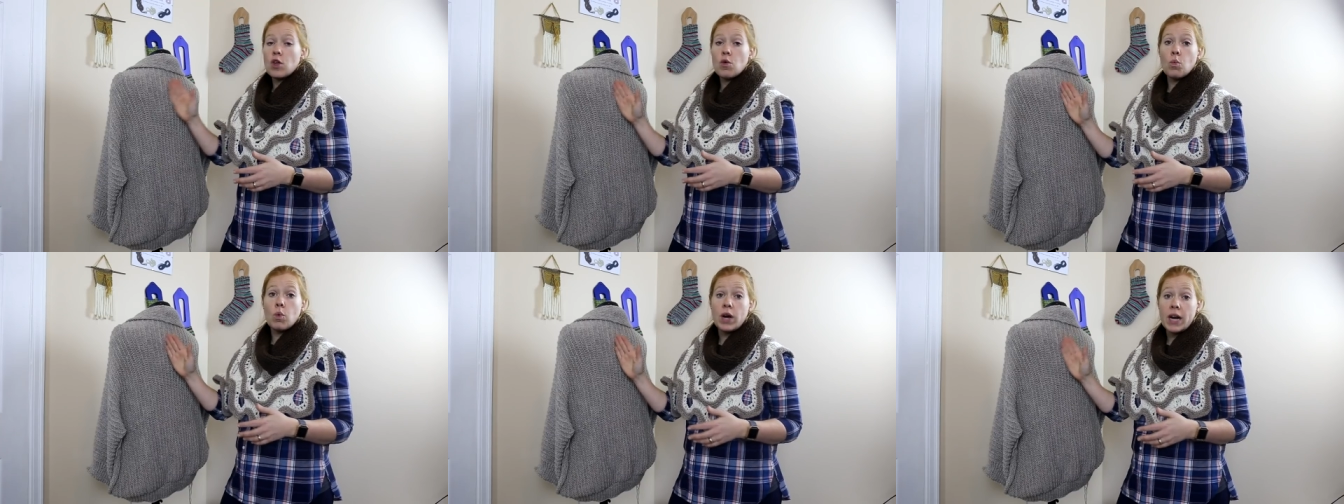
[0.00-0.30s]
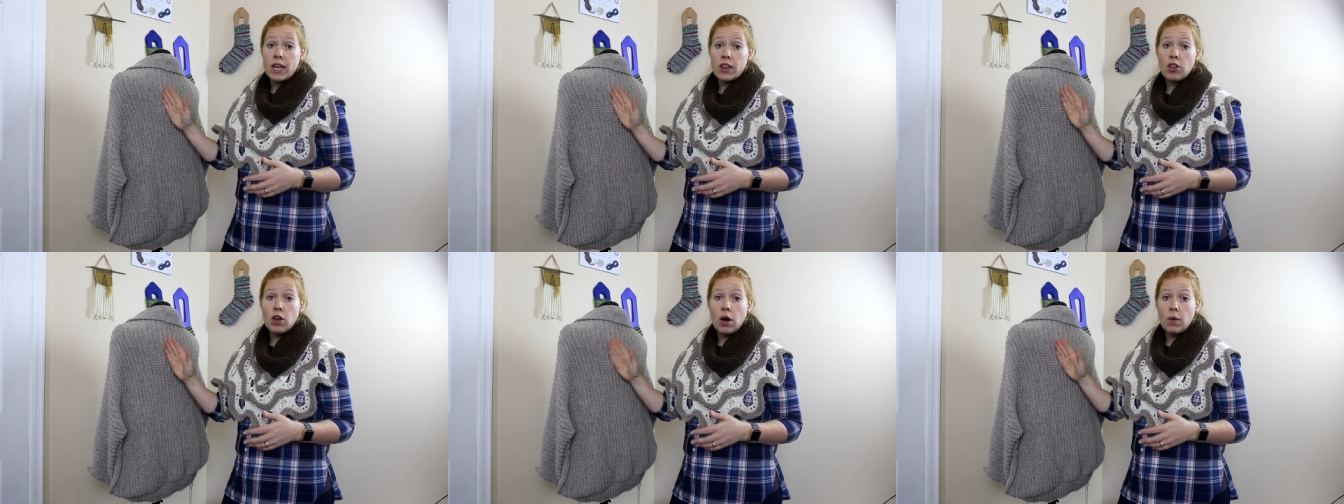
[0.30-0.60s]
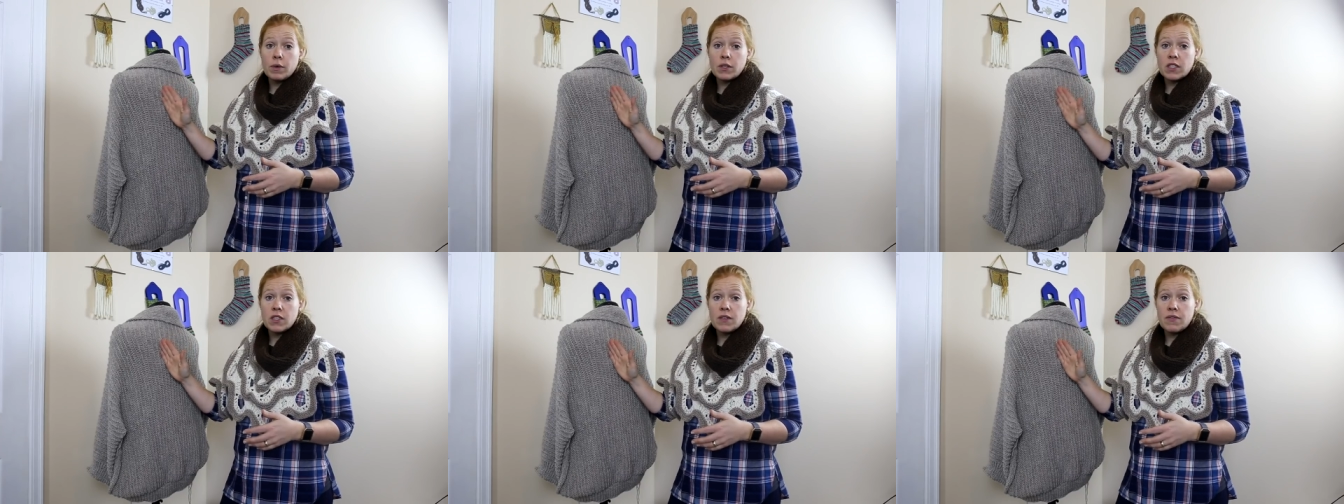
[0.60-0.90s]
what I
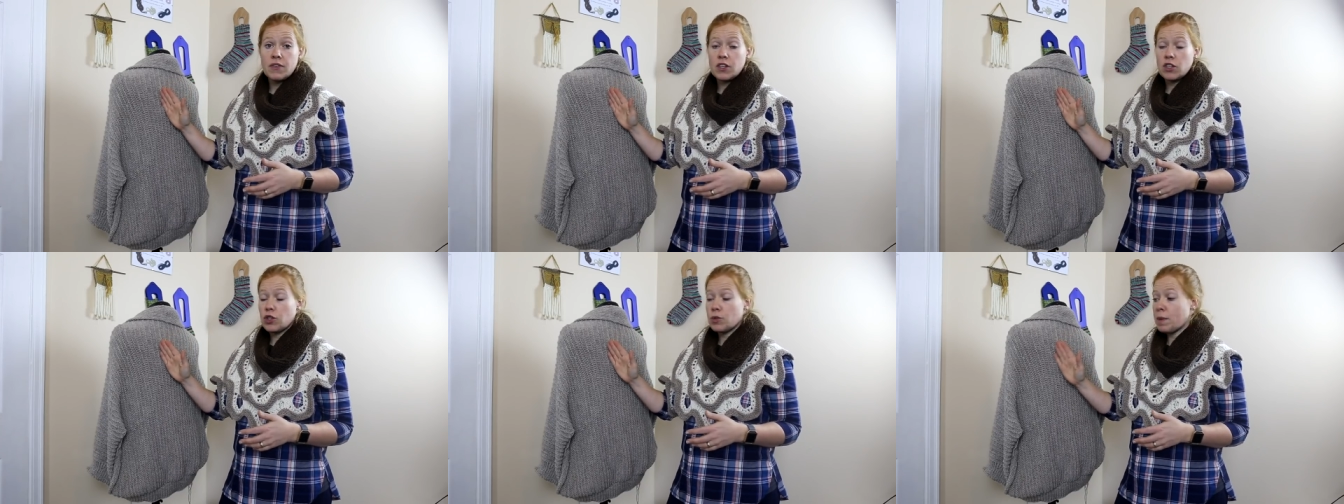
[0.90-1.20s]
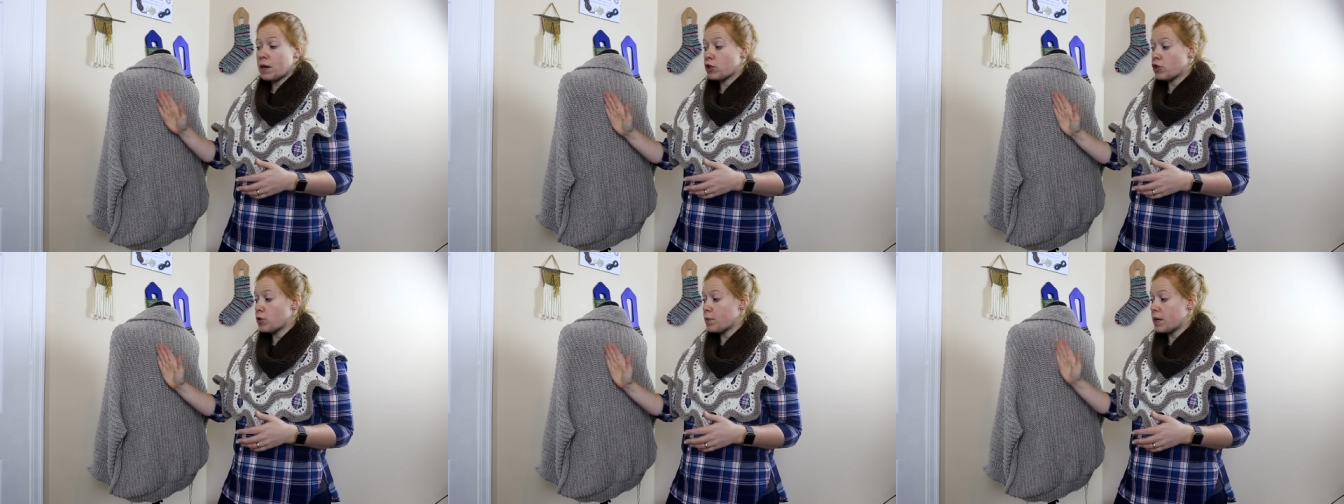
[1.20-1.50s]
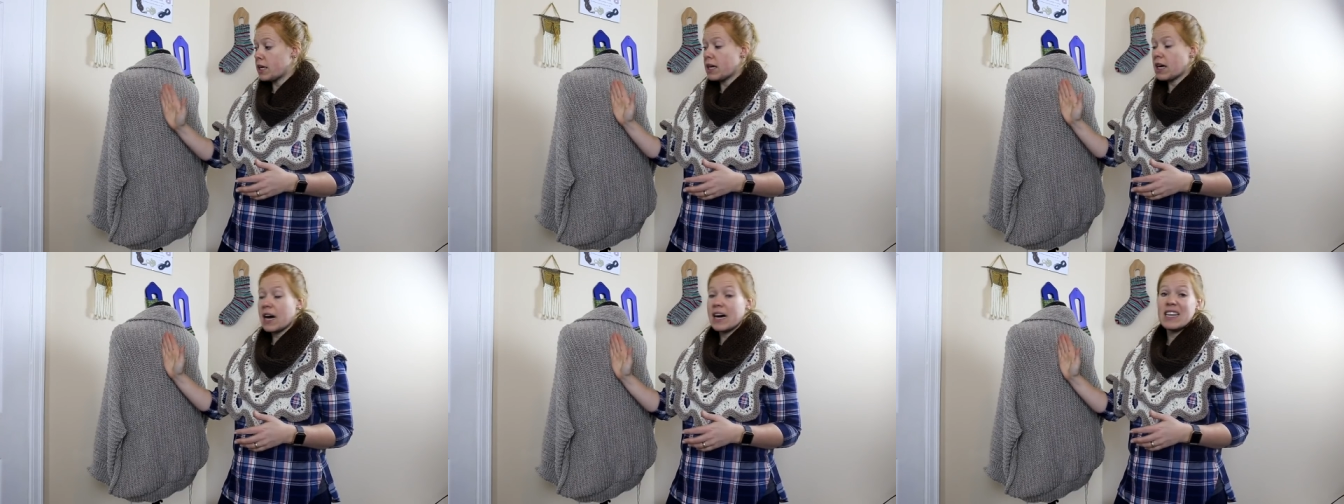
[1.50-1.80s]
thought was the finished
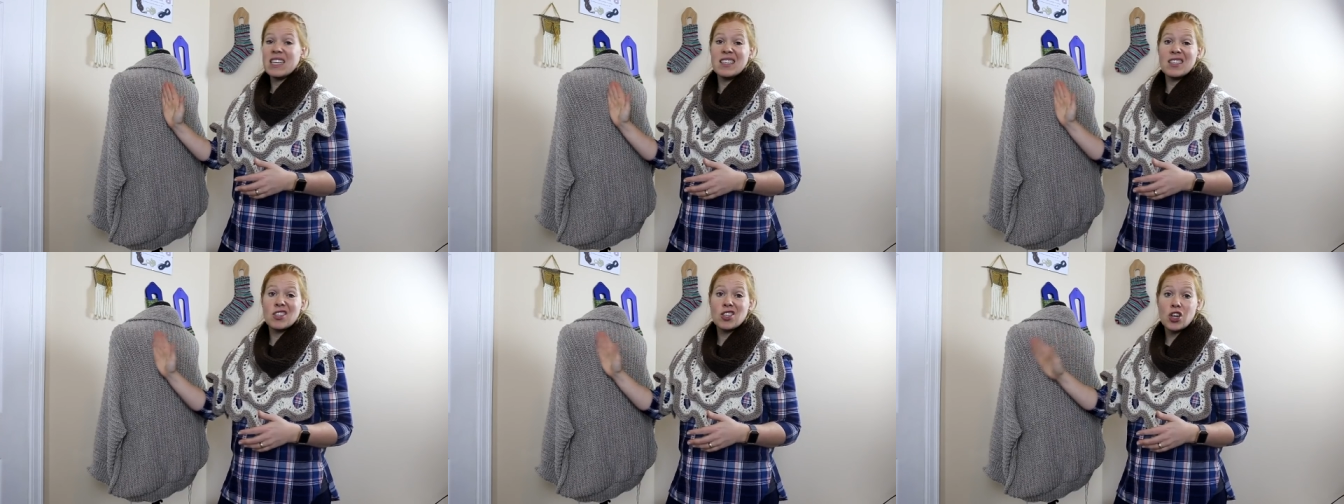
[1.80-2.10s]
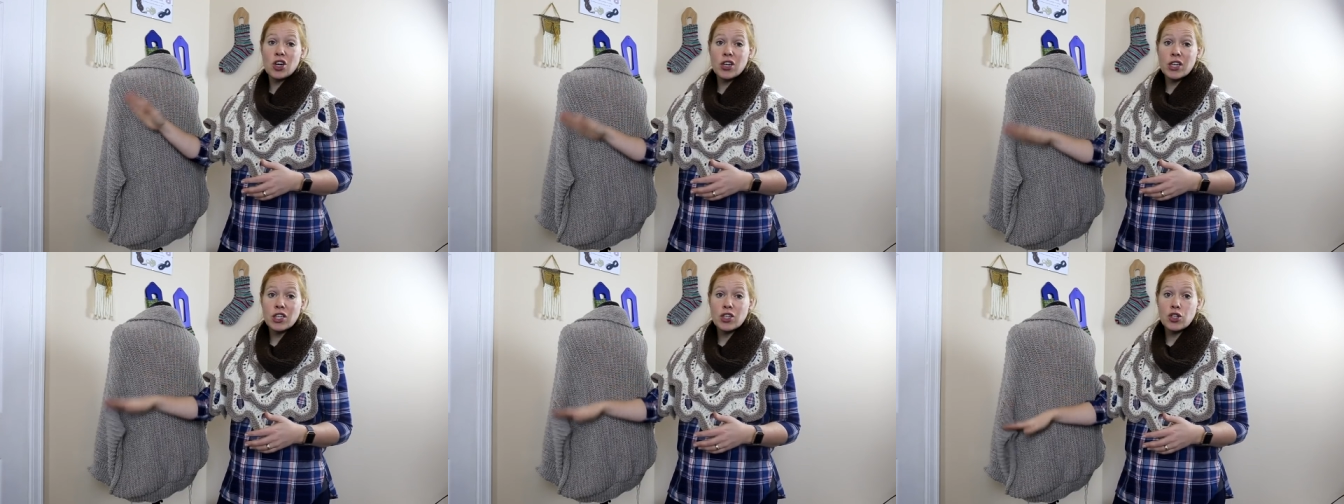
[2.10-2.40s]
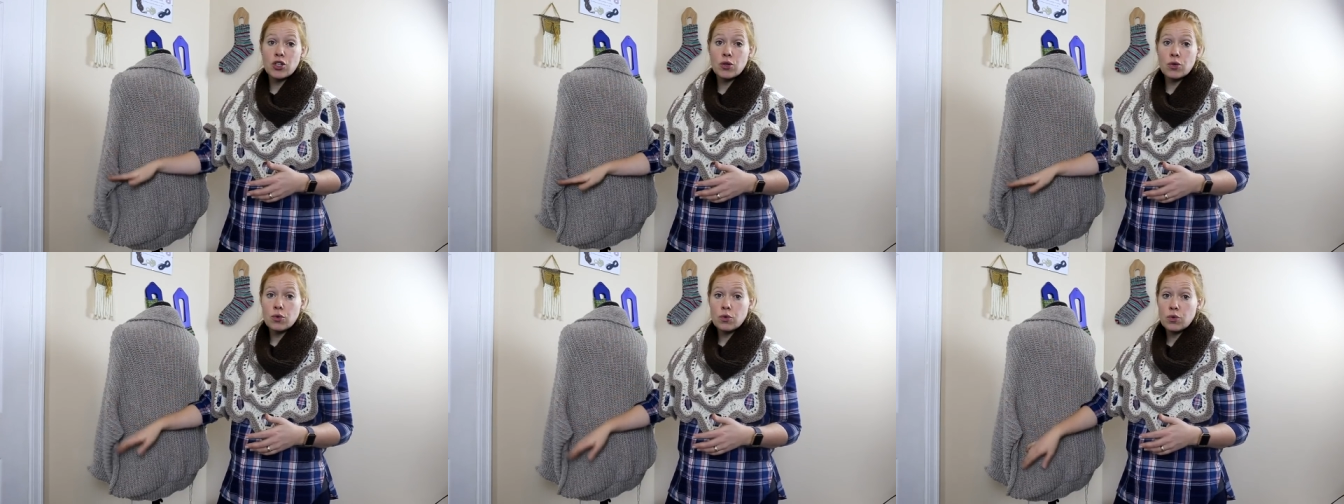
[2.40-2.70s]
measurement, I started
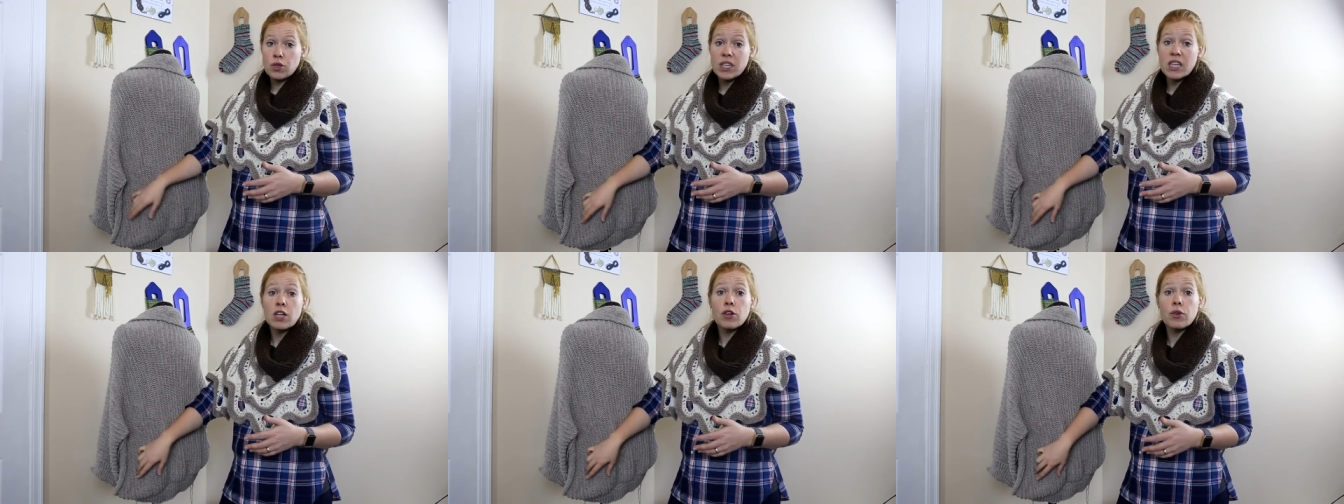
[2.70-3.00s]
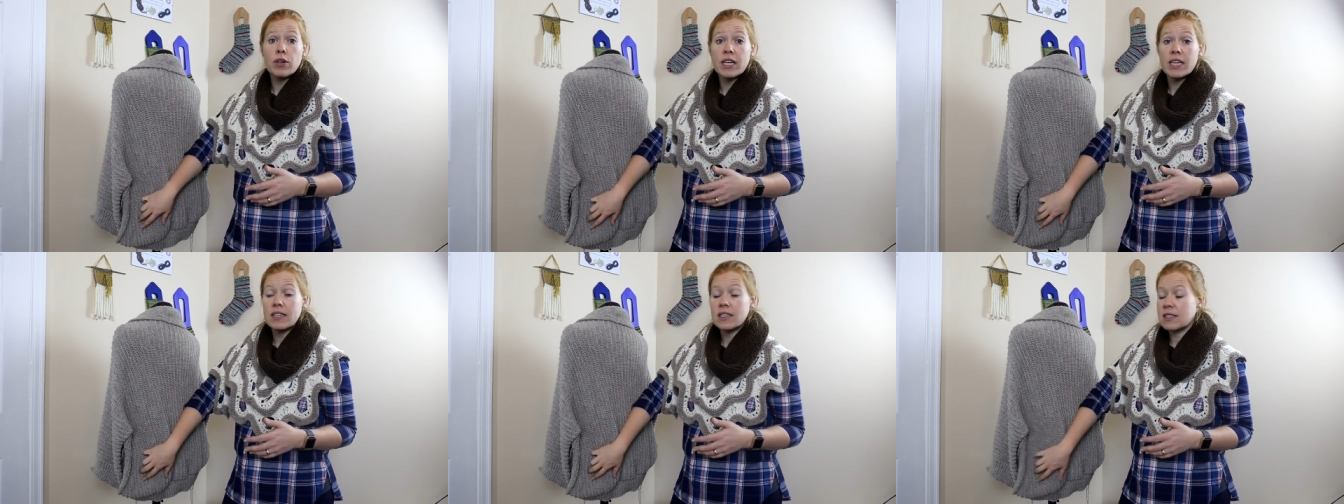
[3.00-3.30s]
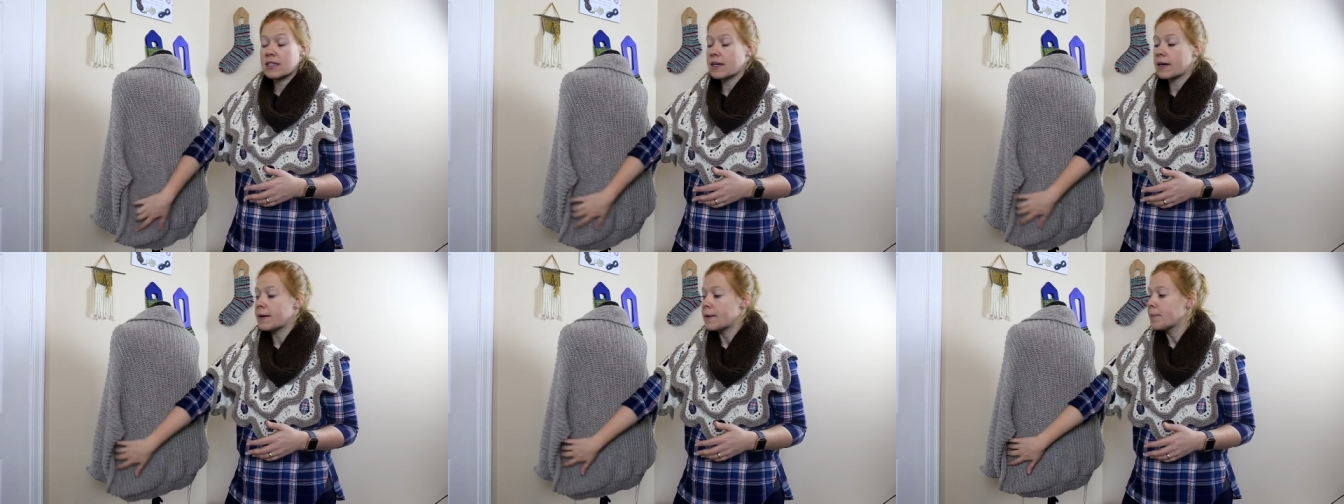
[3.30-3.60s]
to
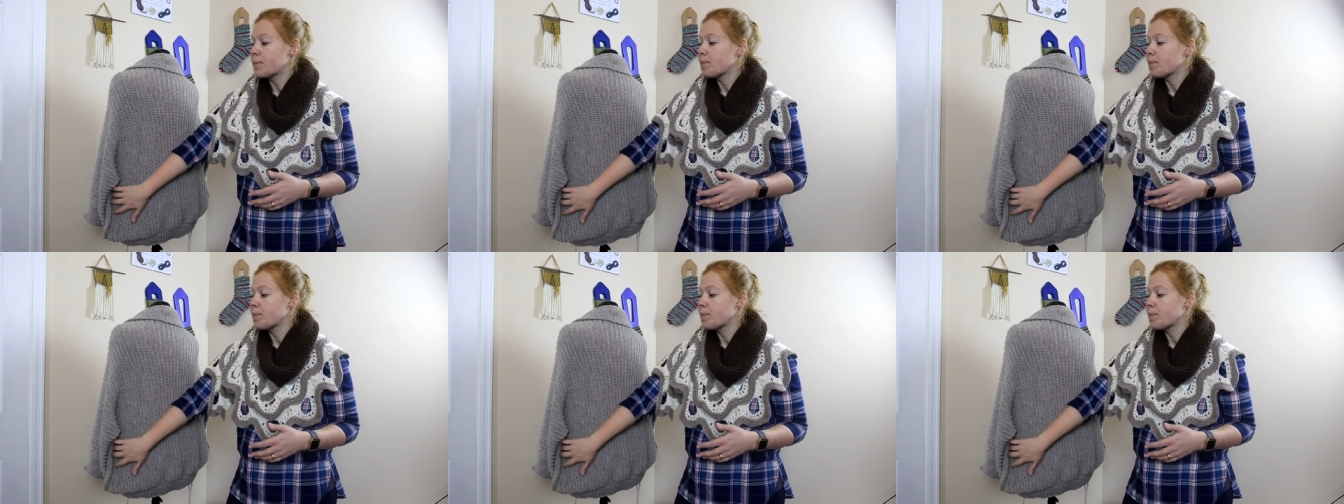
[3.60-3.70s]
decrease